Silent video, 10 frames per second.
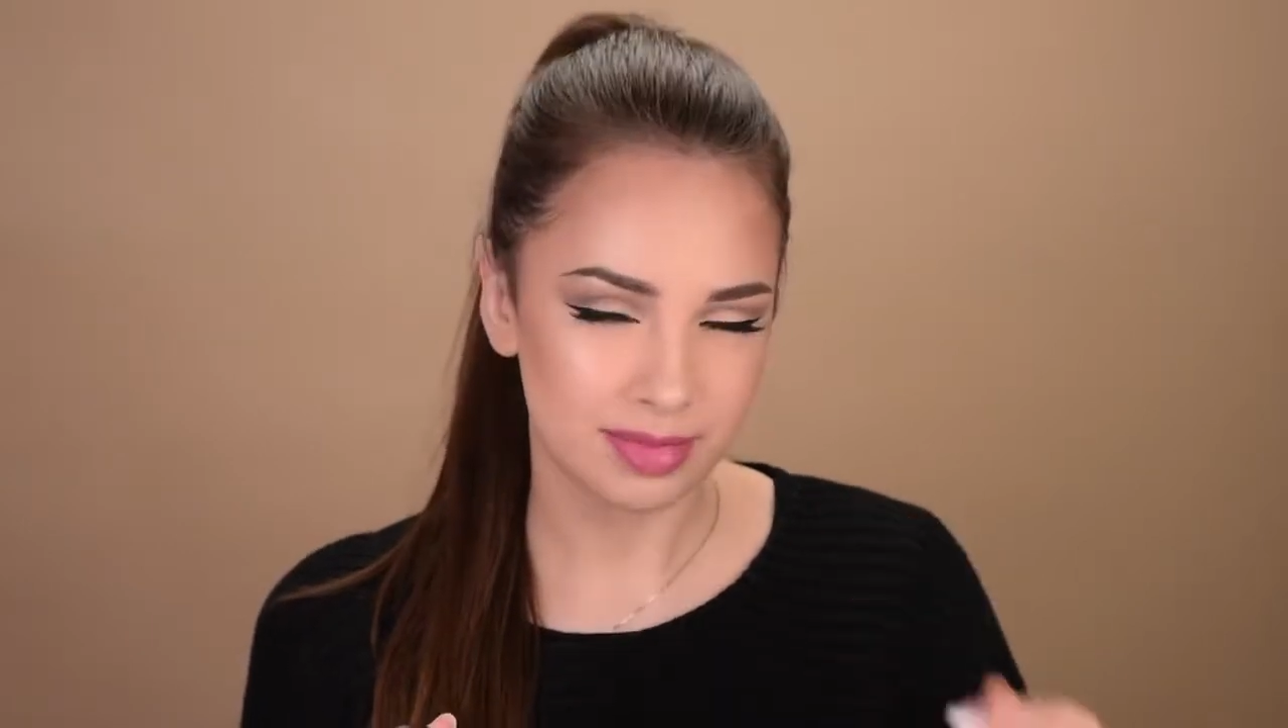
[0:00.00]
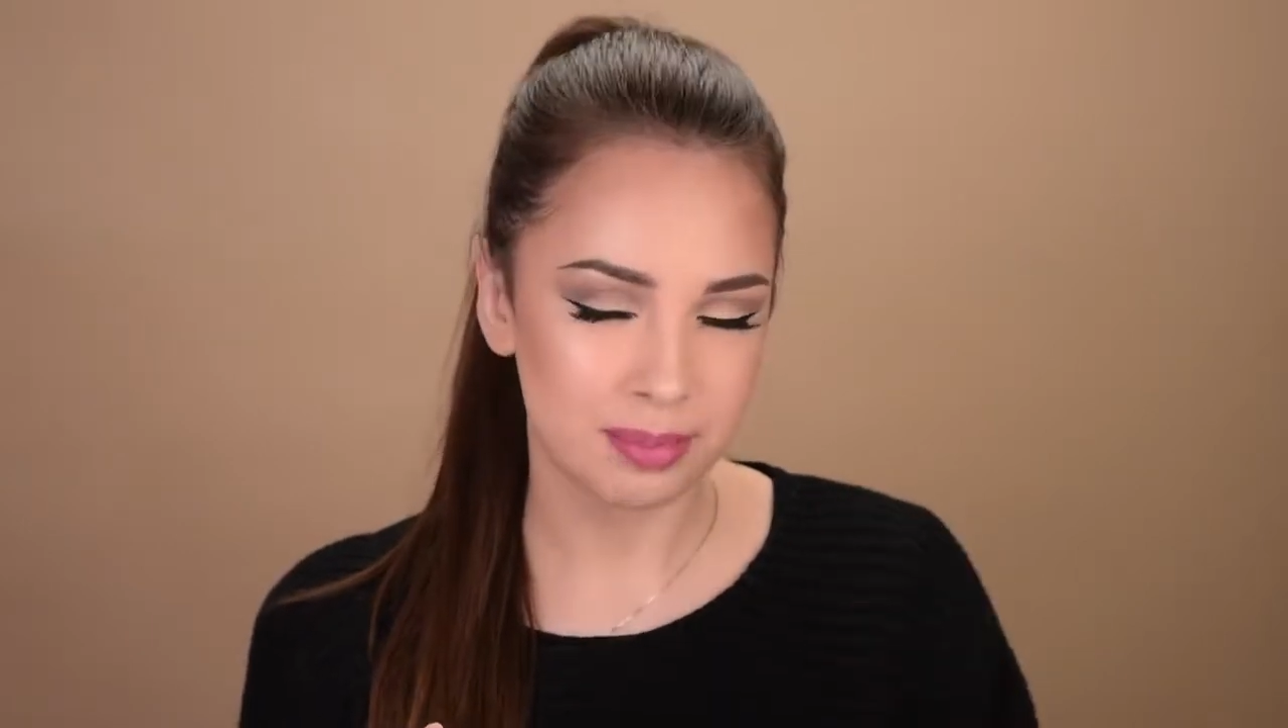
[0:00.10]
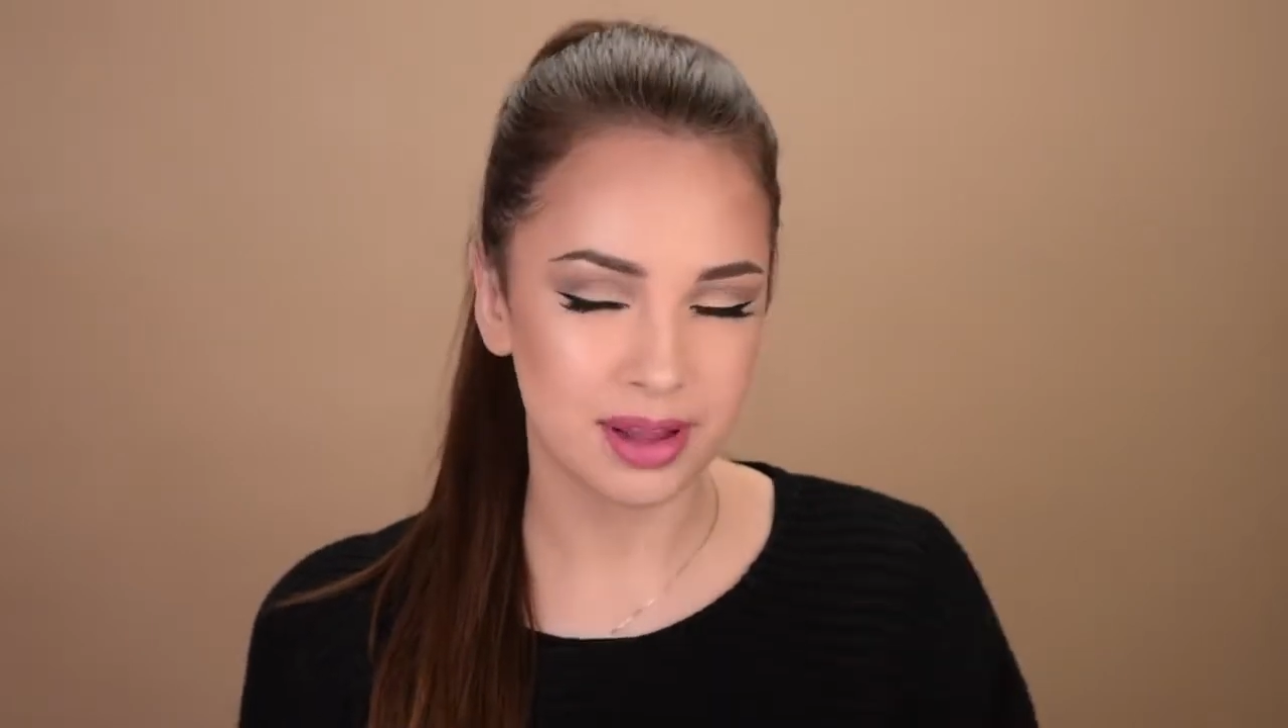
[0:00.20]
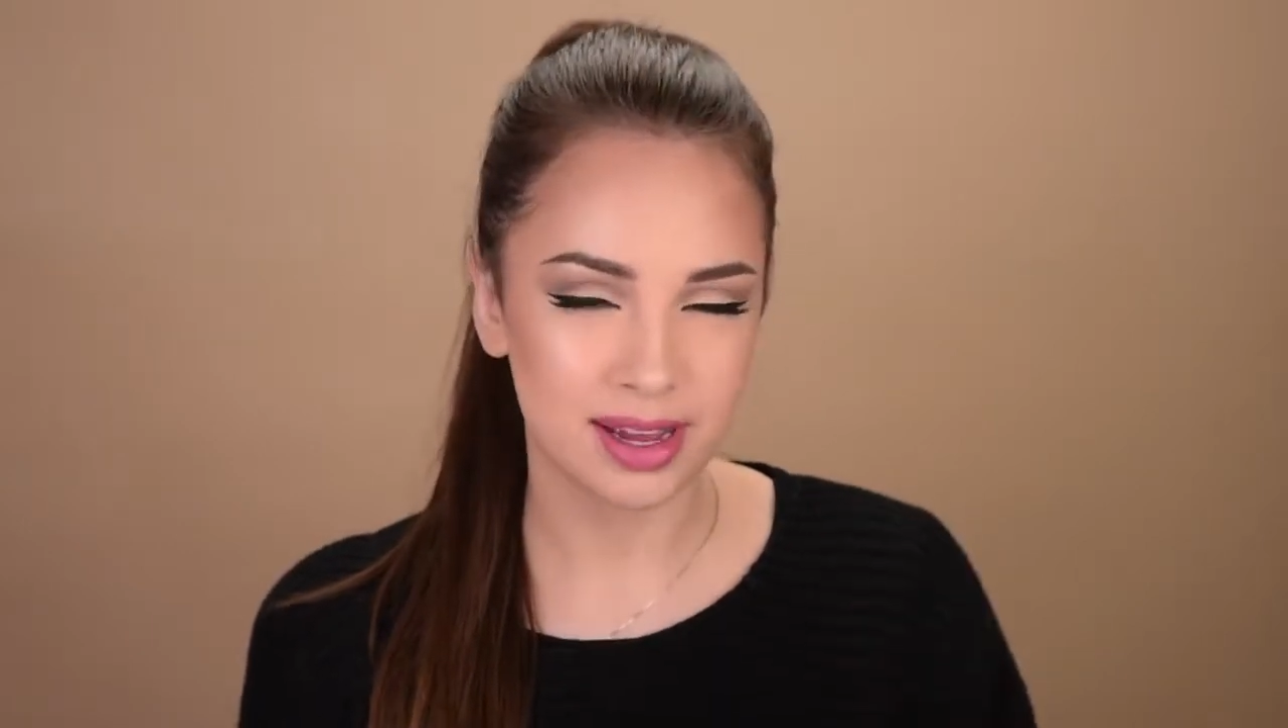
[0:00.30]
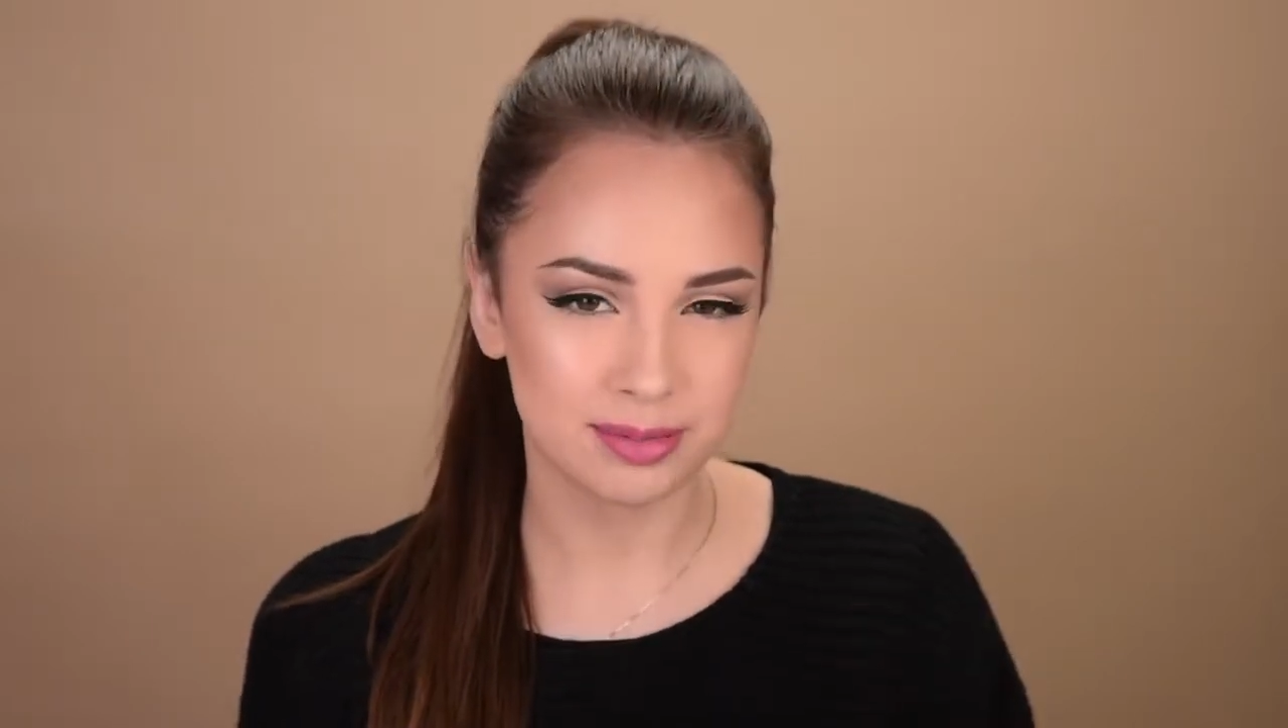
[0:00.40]

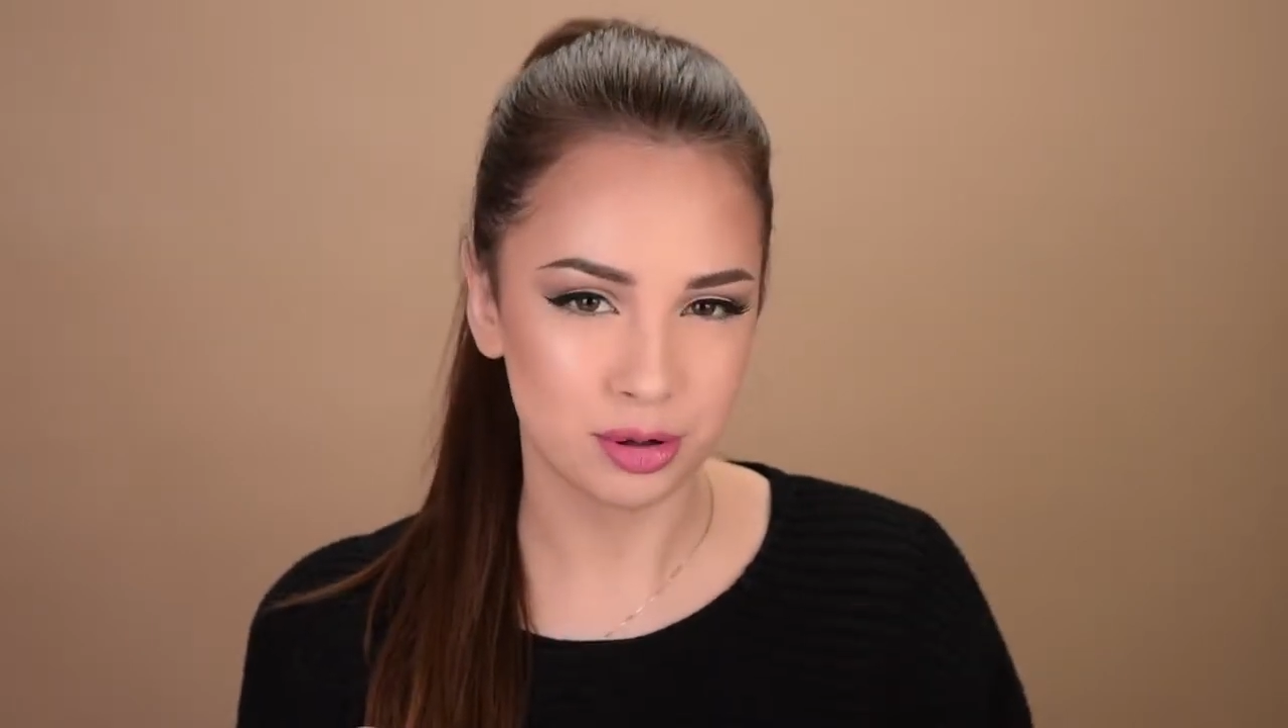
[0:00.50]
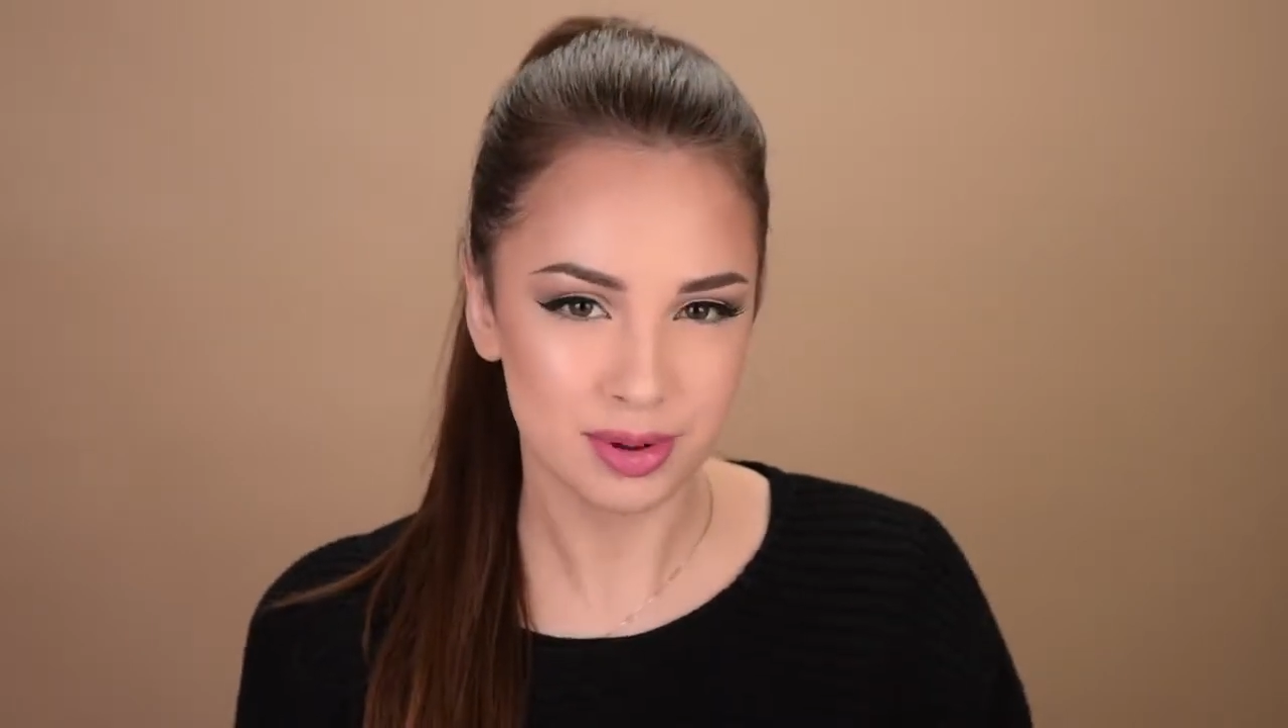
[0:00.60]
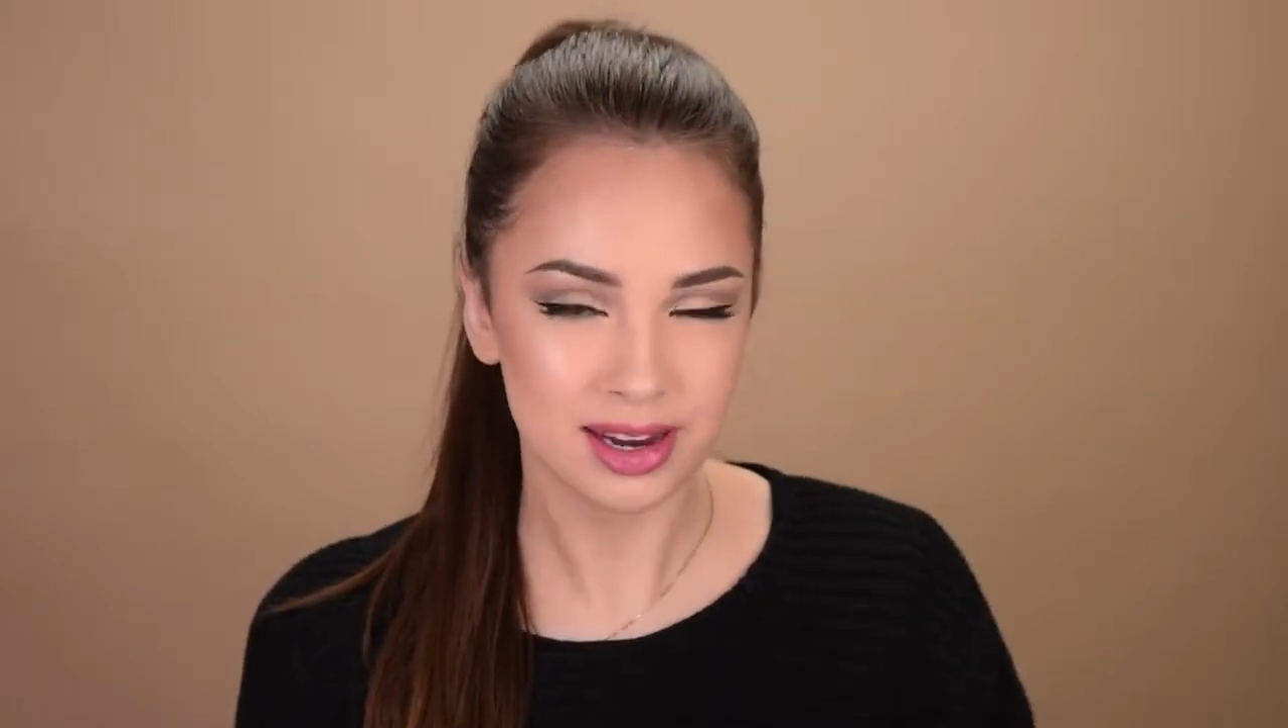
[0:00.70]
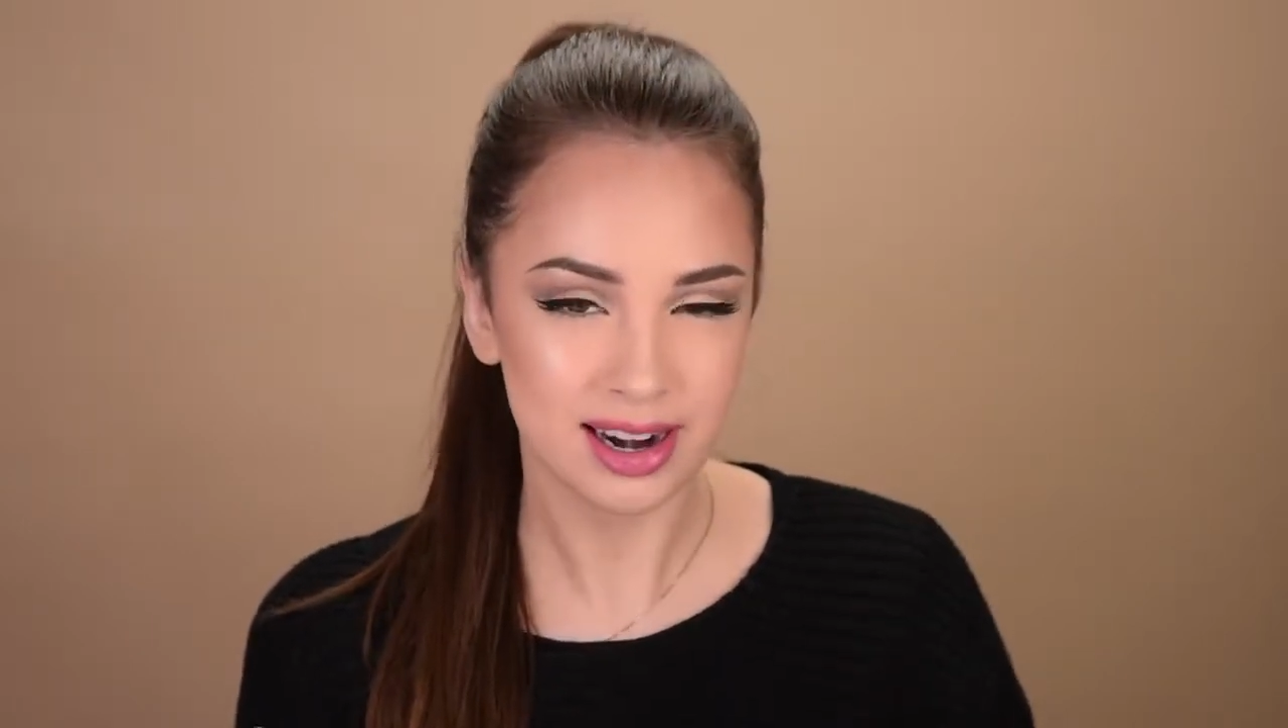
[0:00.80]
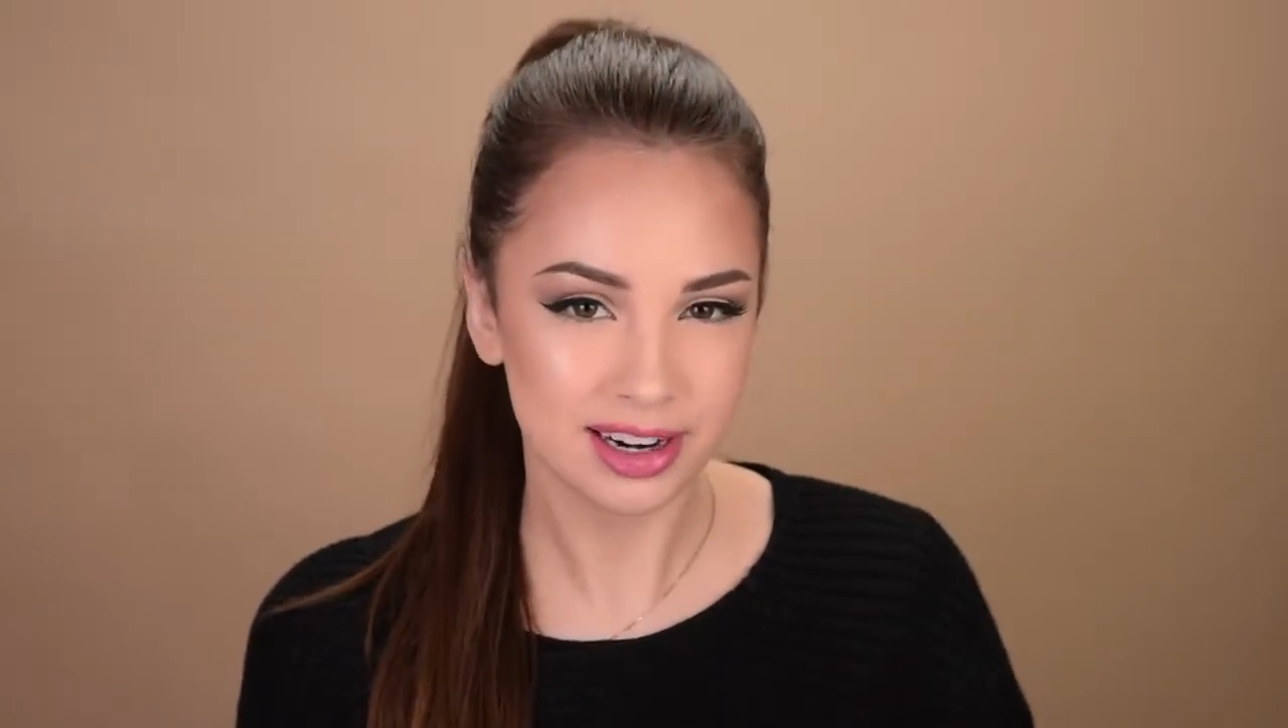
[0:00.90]
apply too many